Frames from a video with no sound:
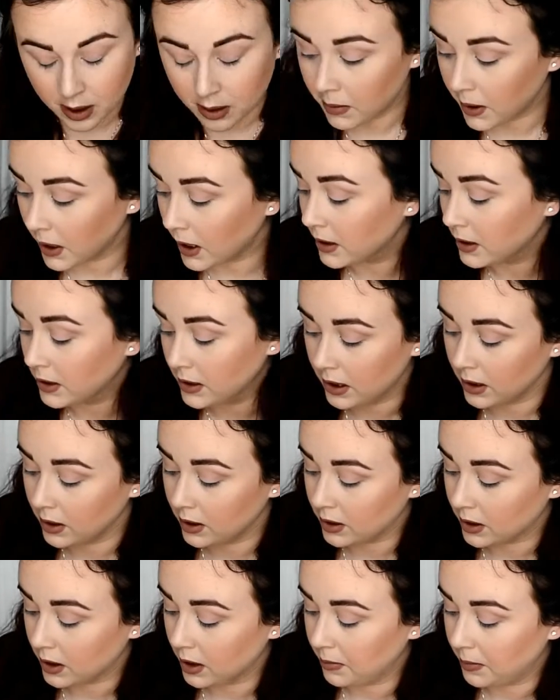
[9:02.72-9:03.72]
My concealer
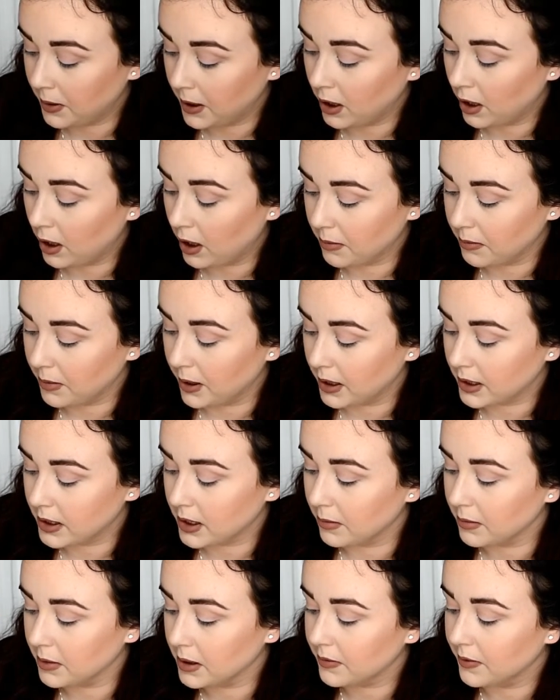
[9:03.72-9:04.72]
is going to be gone by the
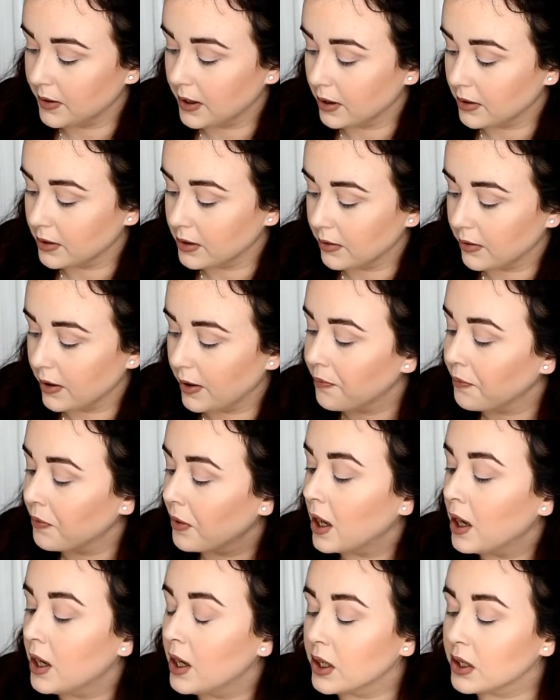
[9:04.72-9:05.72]
time this video is over.
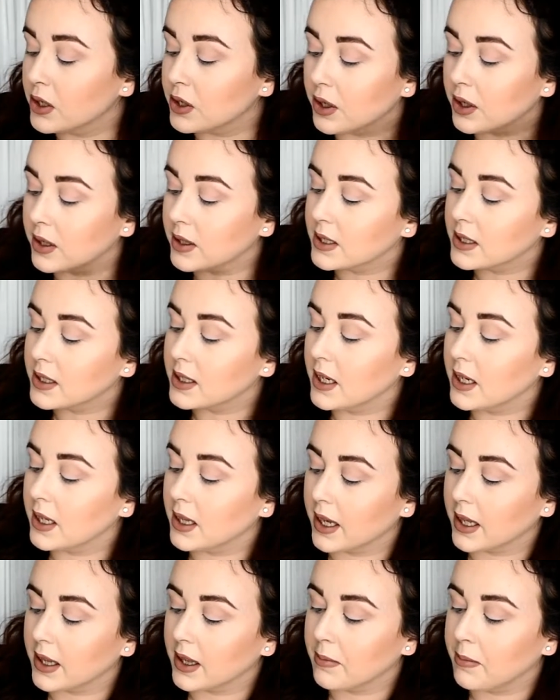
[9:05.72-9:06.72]
So you can see
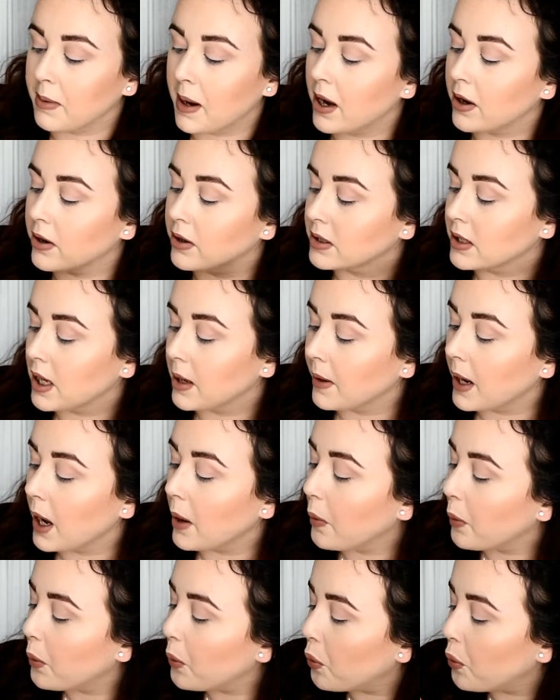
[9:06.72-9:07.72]
like the powder's coming
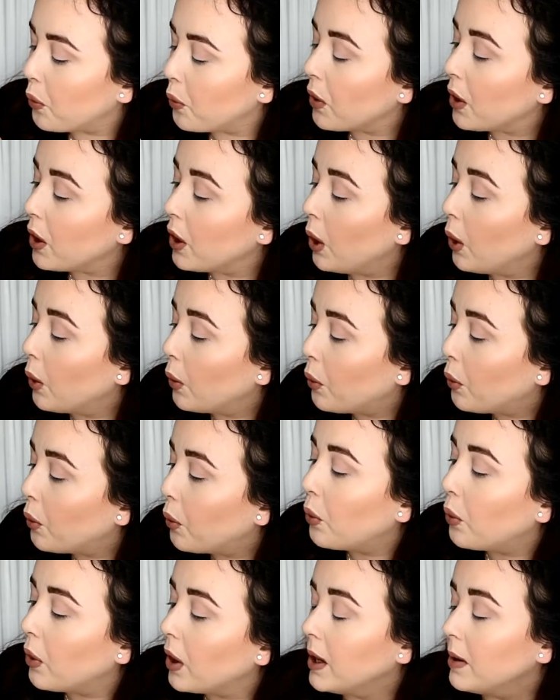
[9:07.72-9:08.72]
up.
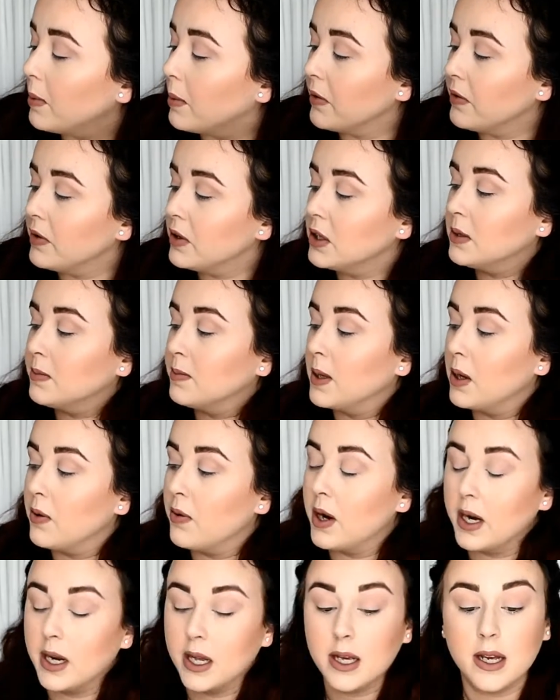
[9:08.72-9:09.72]
So if you just blow
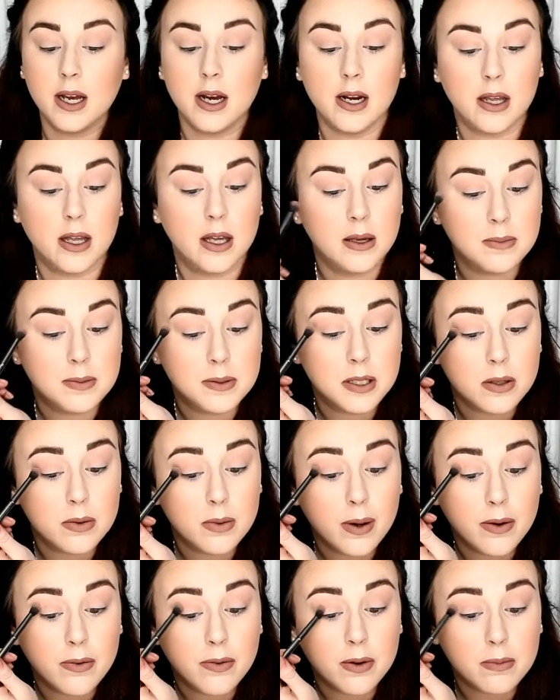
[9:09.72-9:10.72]
on it, it kind of keeps it
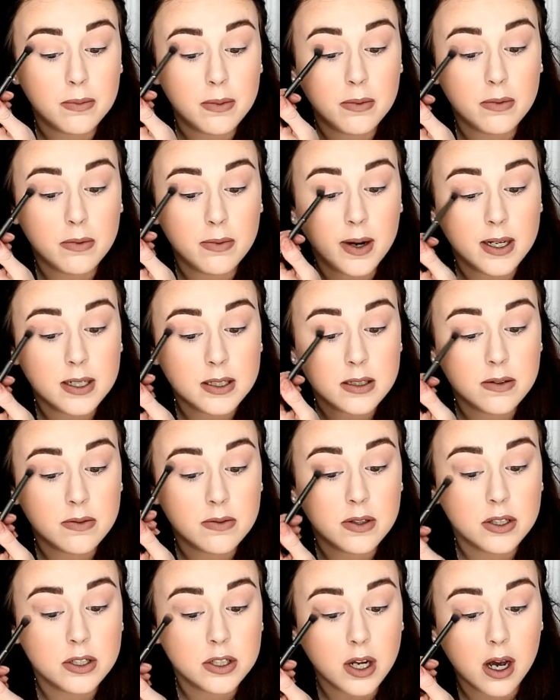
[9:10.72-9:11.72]
away from the rest of
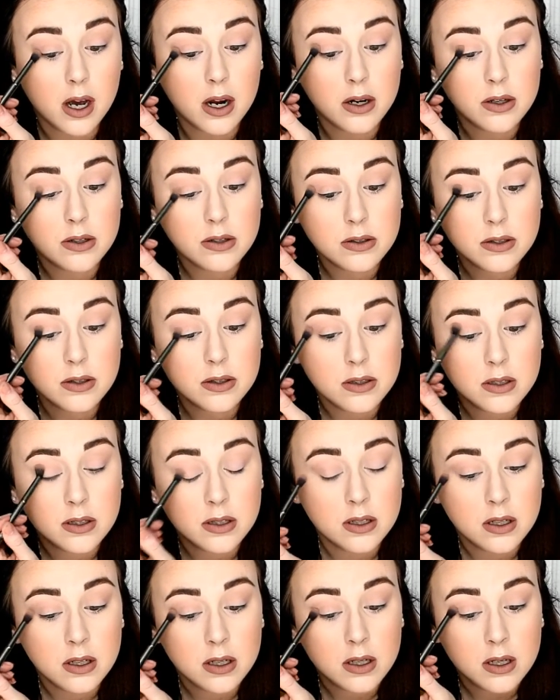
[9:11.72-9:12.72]
the shadows.
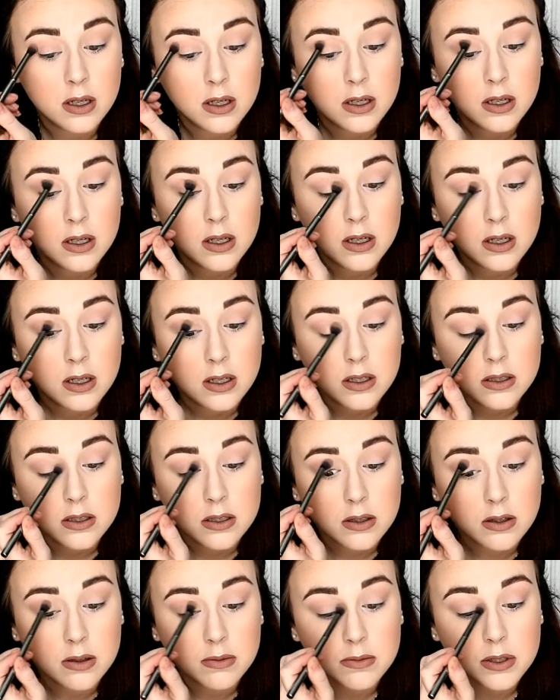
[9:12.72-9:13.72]

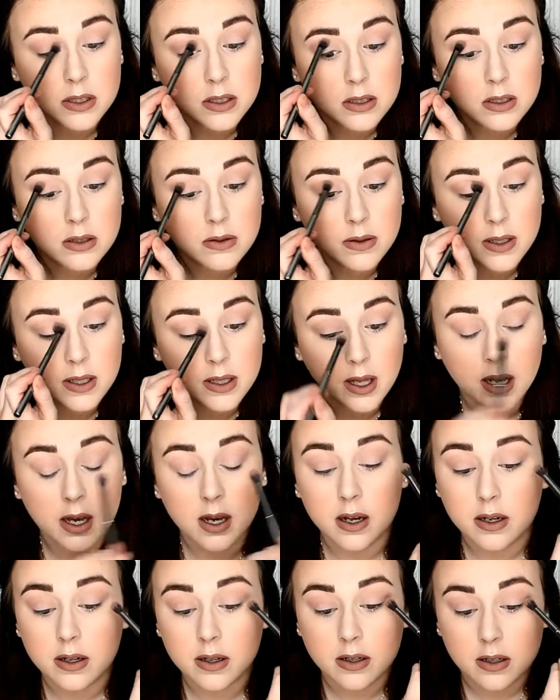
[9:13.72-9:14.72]
So I'm just doing
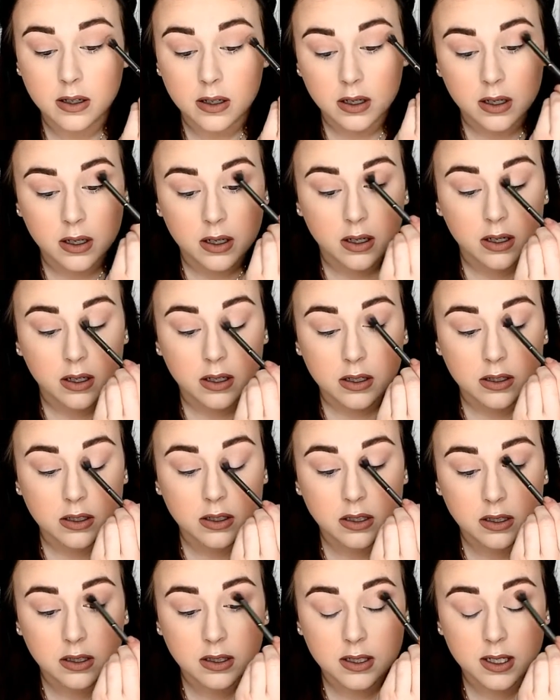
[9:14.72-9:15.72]
that
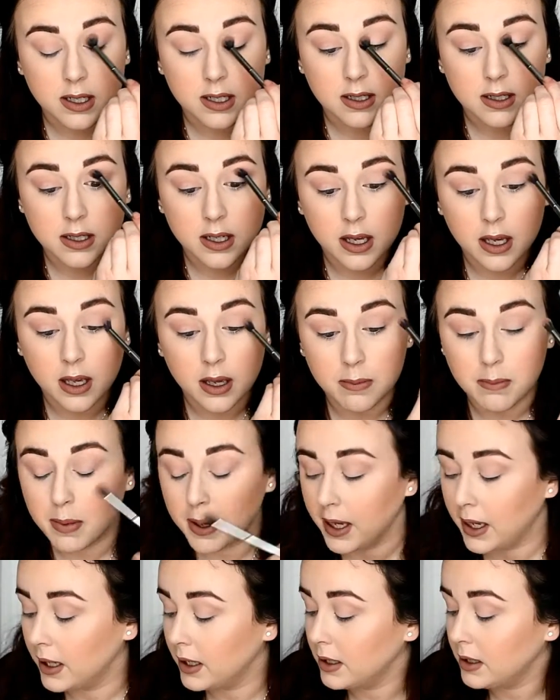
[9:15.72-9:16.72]
just as a
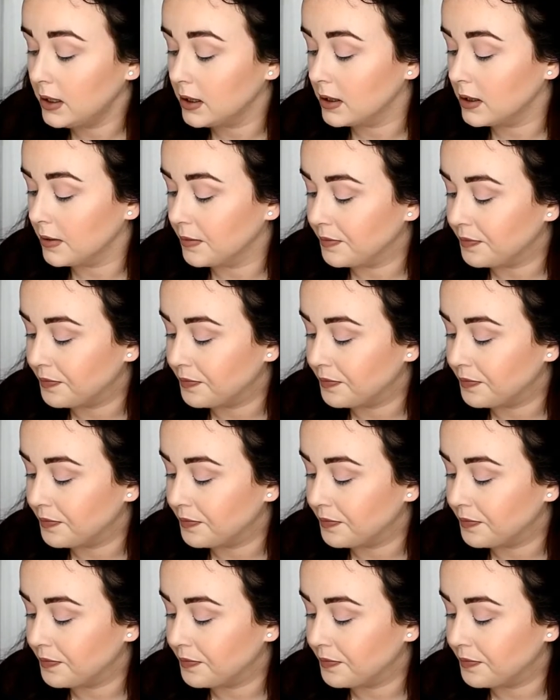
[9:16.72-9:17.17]
base.